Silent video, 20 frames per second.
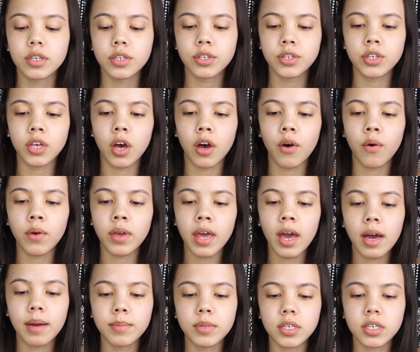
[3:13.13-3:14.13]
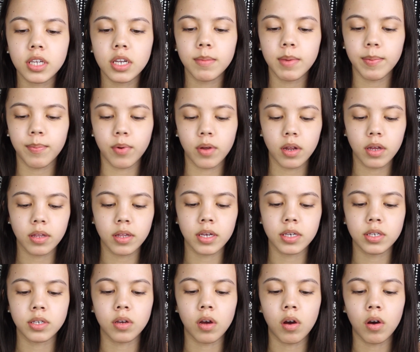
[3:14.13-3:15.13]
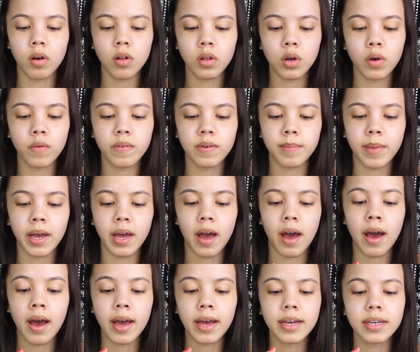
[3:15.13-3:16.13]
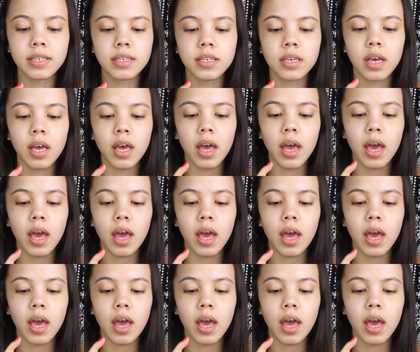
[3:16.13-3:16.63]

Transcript: So yeah, I'm just going to be putting this all over my eyes.